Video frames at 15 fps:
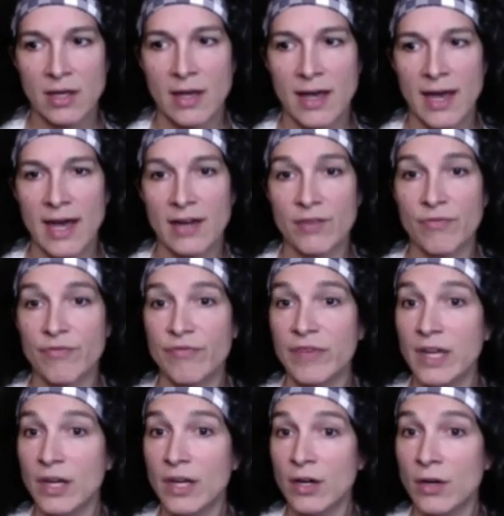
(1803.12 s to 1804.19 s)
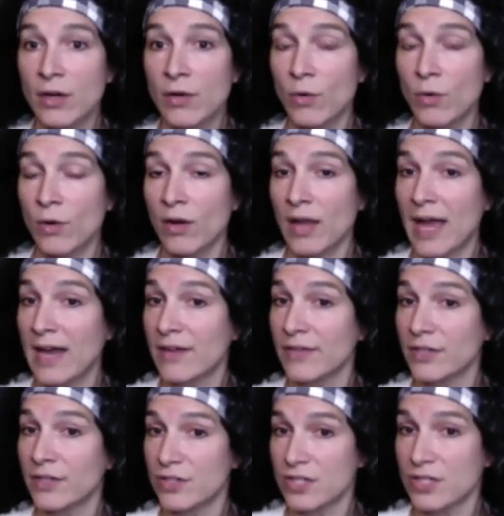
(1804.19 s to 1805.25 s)
out of fear or lack of
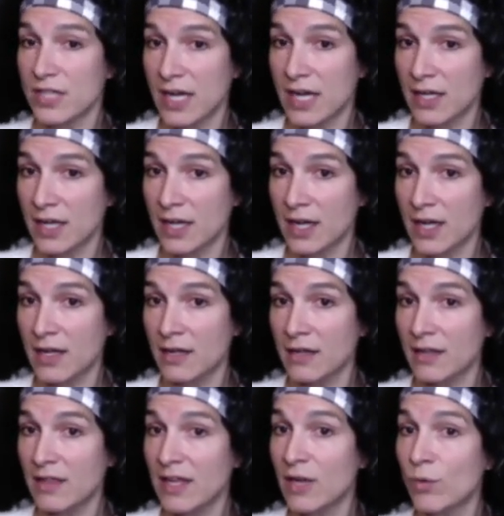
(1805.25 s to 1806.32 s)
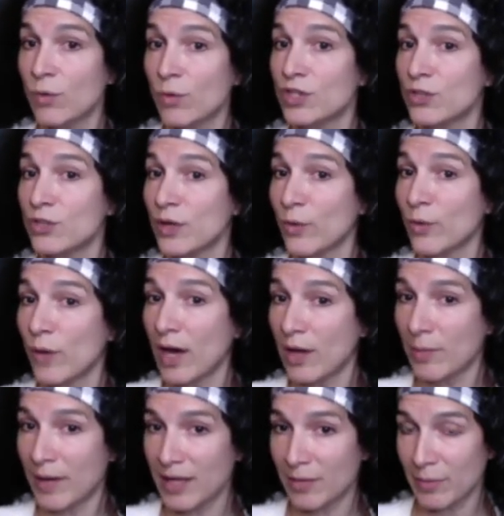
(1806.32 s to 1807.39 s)
understanding, think we're doing well
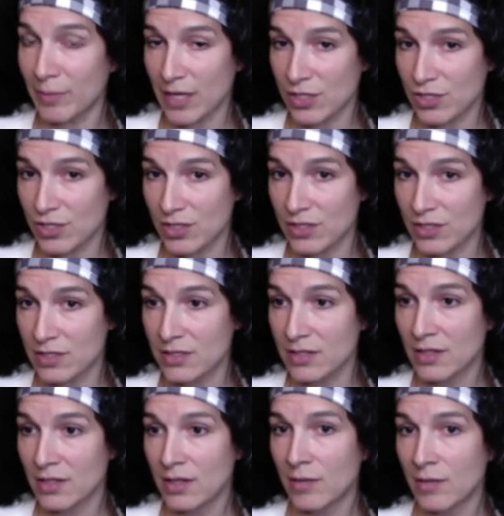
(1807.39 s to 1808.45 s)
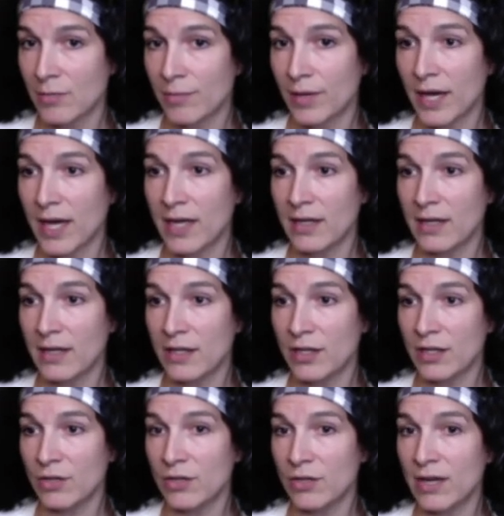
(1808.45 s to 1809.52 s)
by the patient, but
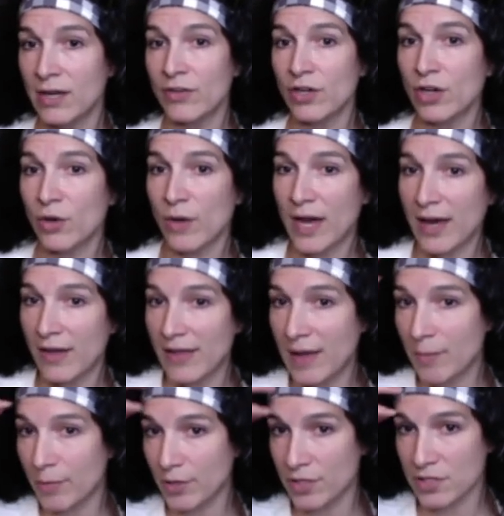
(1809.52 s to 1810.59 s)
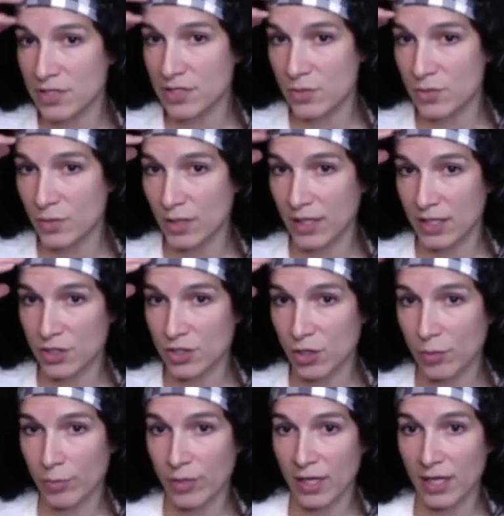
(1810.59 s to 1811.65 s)
you never know how that person's really
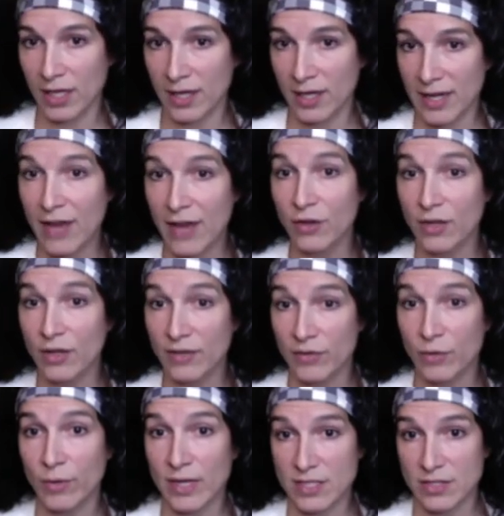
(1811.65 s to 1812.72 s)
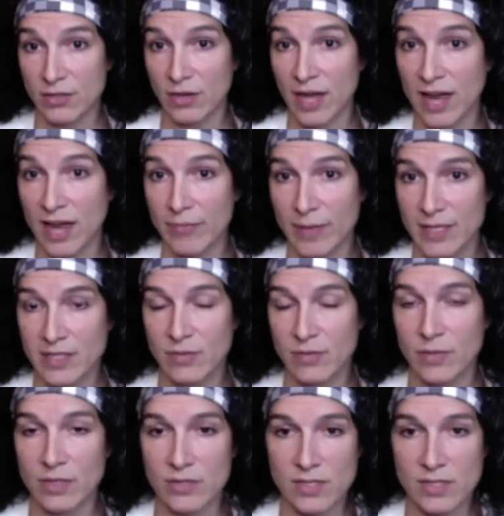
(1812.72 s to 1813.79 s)
interpreting it and how they'll live the rest of their life based on
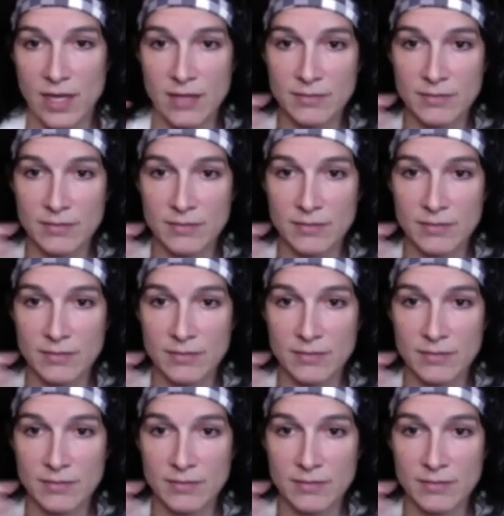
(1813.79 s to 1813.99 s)
what you say.